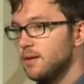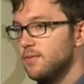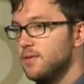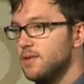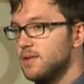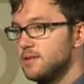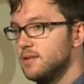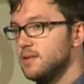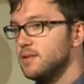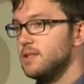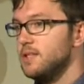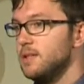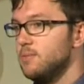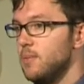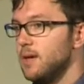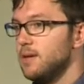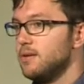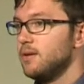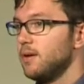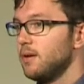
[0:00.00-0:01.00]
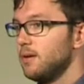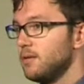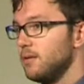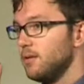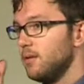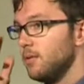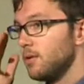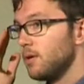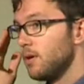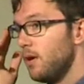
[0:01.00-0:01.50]
of this Z matrix.
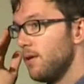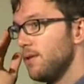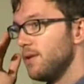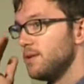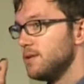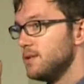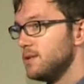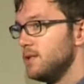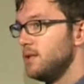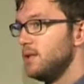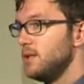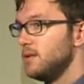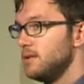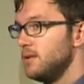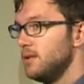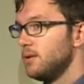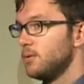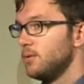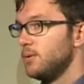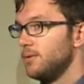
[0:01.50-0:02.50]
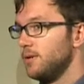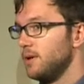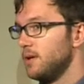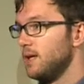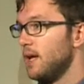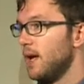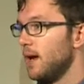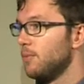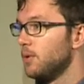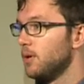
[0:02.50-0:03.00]
And recall that Z is equal to
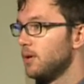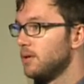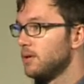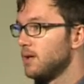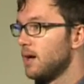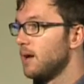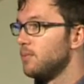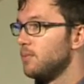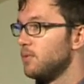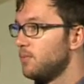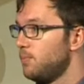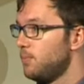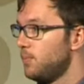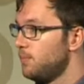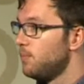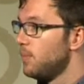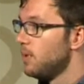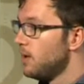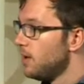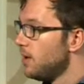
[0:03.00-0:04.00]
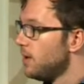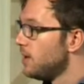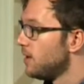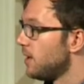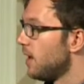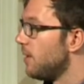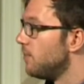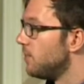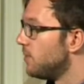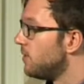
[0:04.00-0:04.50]
gamma times,
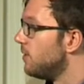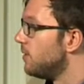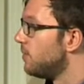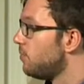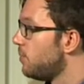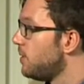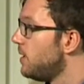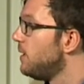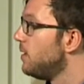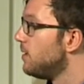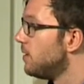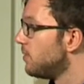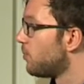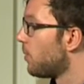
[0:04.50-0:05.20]
times this P, this